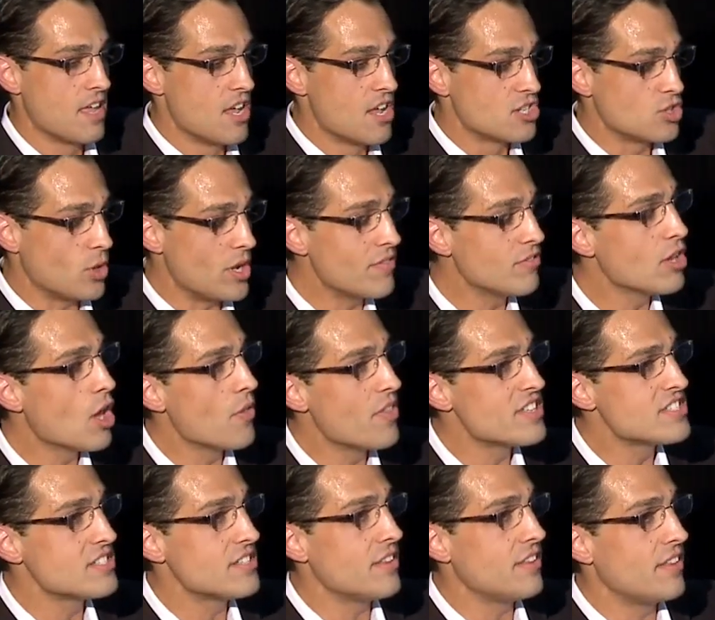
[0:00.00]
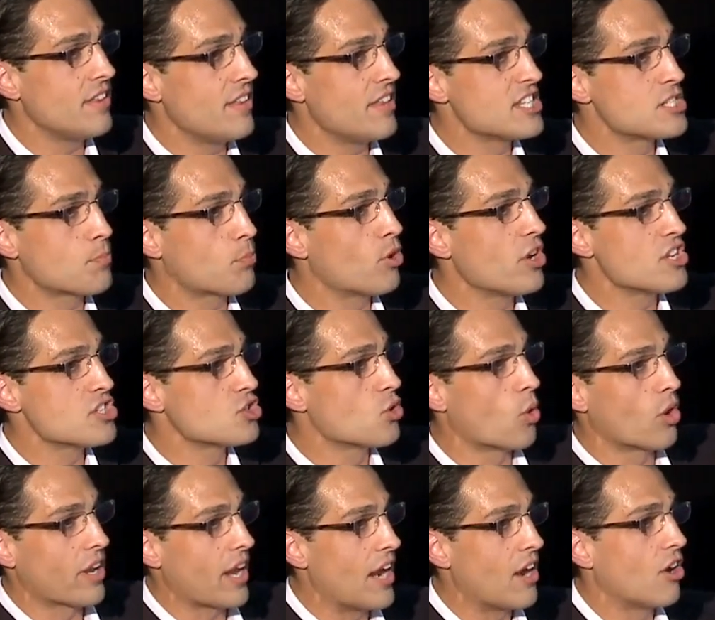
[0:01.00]
So even though this
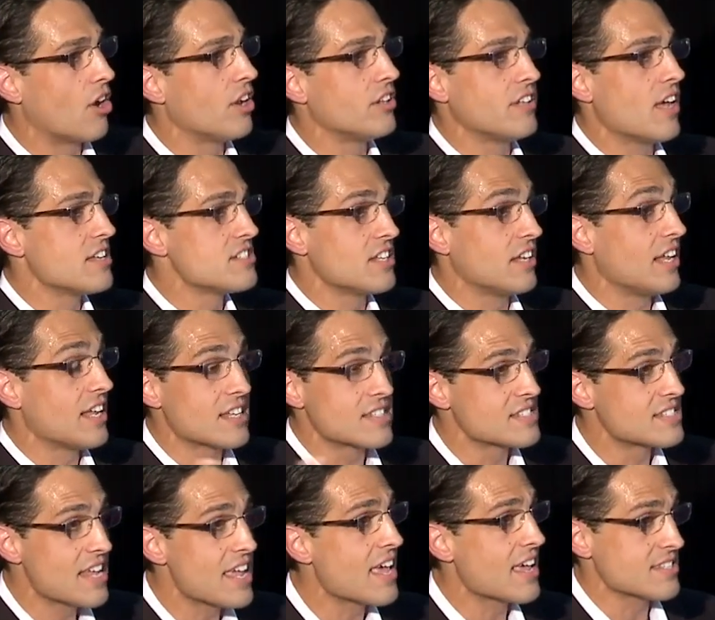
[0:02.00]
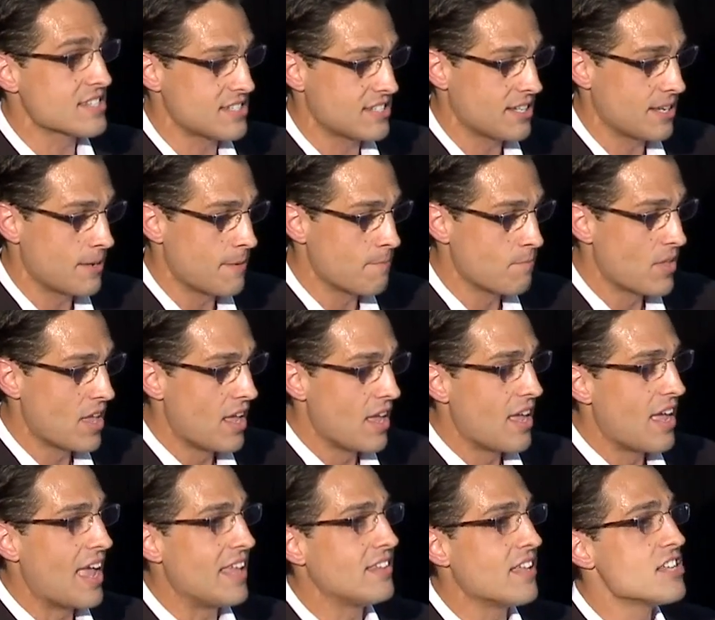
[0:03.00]
prehistoric era doesn't exist,
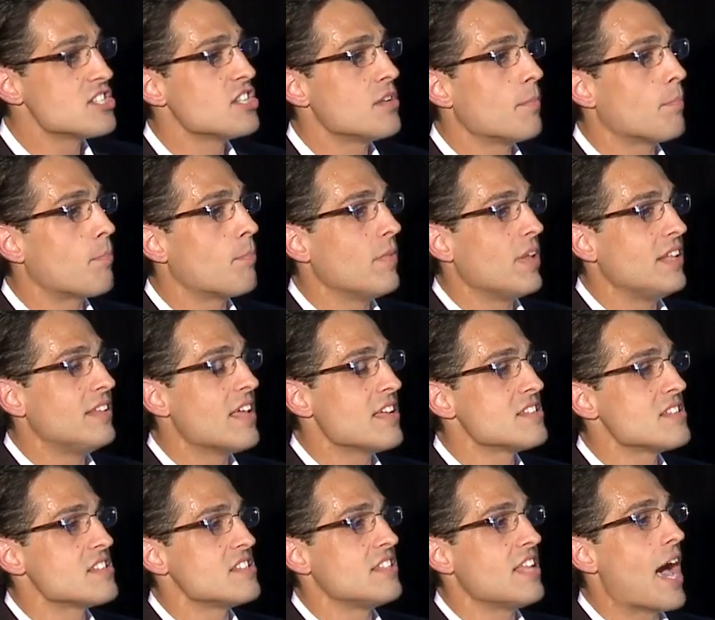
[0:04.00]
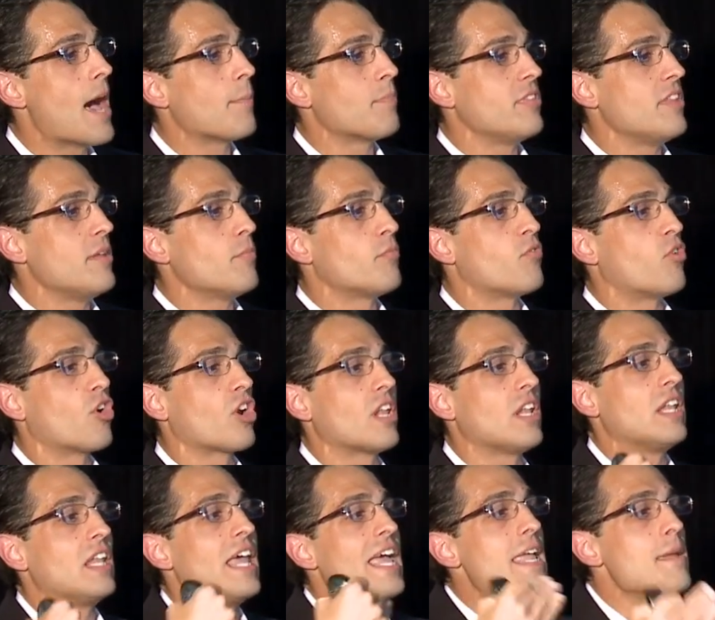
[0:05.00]
it doesn't stop them from
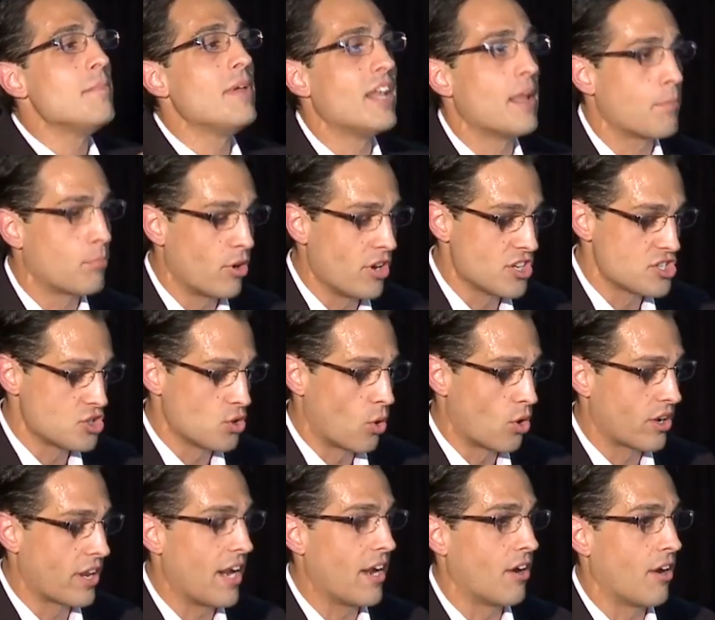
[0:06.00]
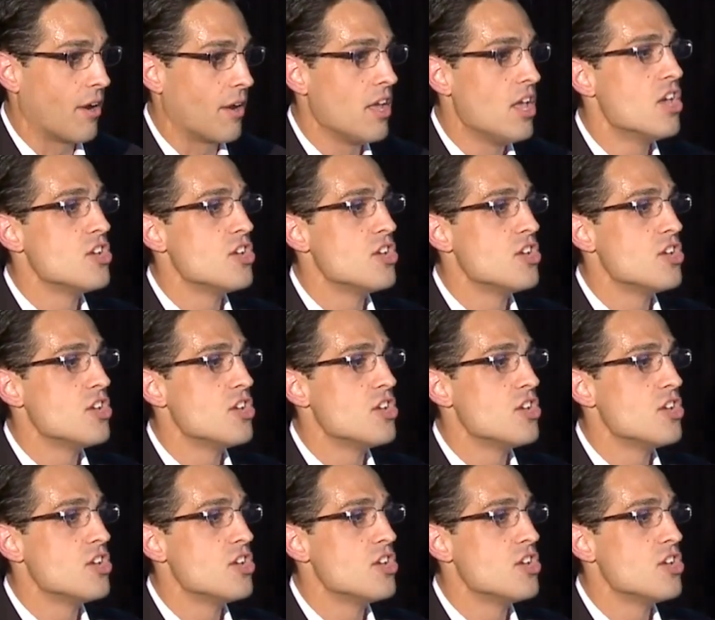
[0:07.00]
claiming a prehistoric era.